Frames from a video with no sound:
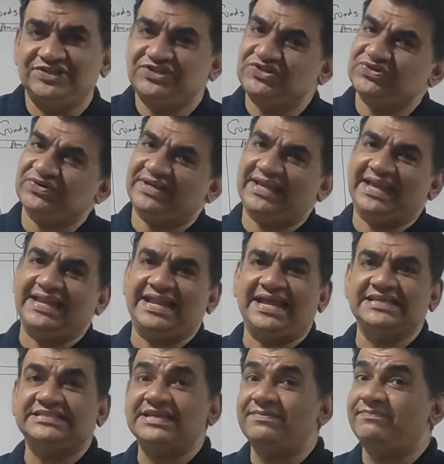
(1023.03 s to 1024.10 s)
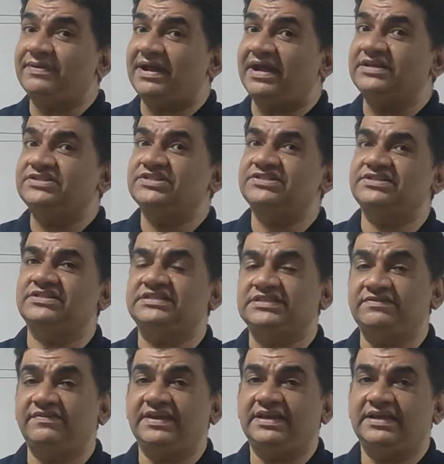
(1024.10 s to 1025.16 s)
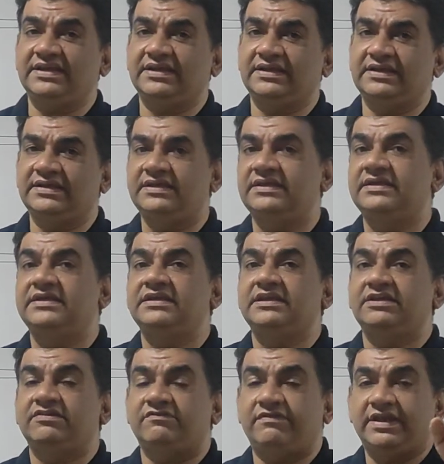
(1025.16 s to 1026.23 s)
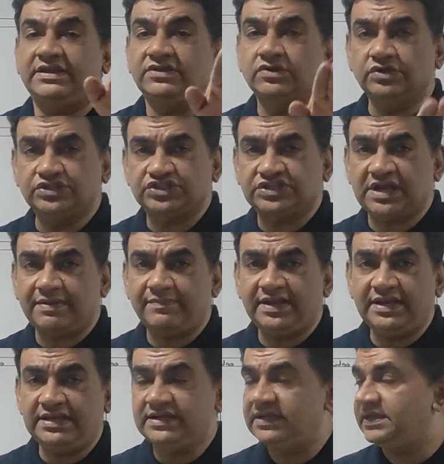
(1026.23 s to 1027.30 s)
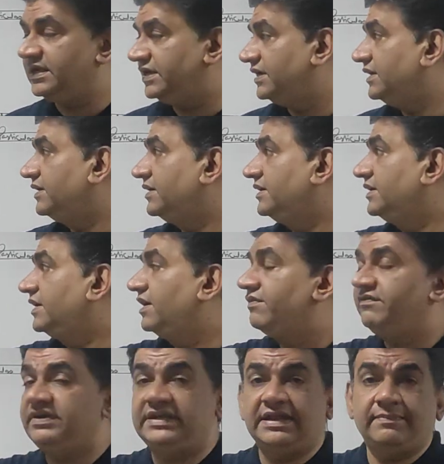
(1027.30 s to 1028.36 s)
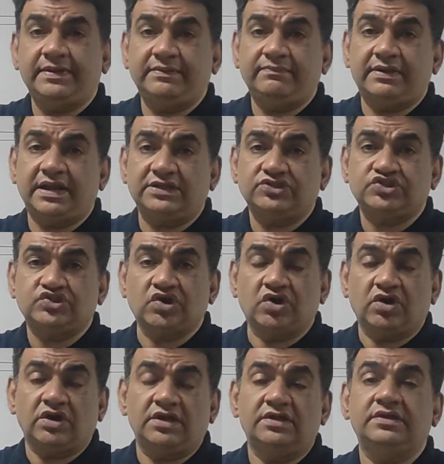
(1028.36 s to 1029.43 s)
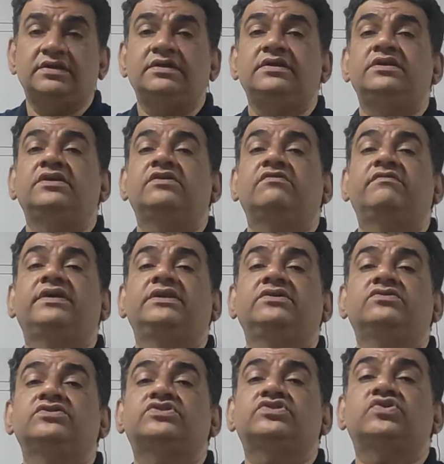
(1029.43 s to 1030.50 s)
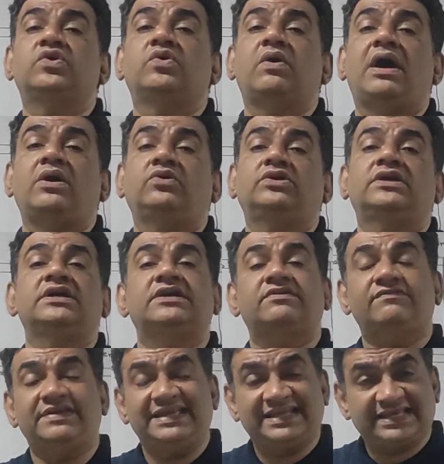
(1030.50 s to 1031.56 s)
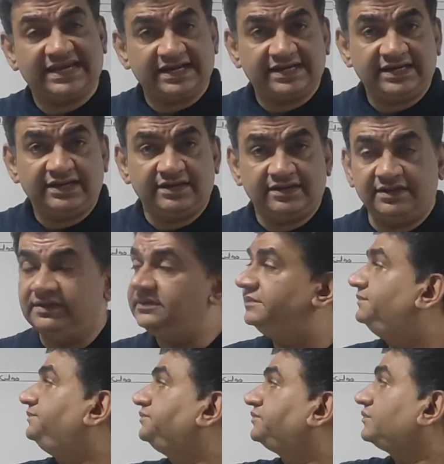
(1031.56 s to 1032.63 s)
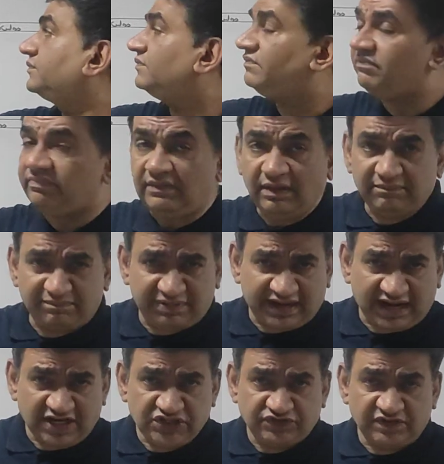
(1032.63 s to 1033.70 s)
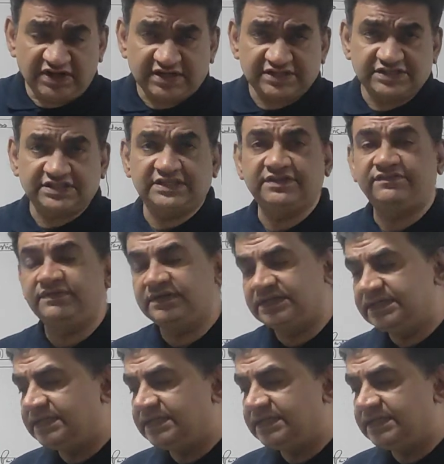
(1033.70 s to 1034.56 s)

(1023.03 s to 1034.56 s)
So can I say branch is receiving? When goods come in, we debit branch stock. When goods go out, we credit. Branch will receive.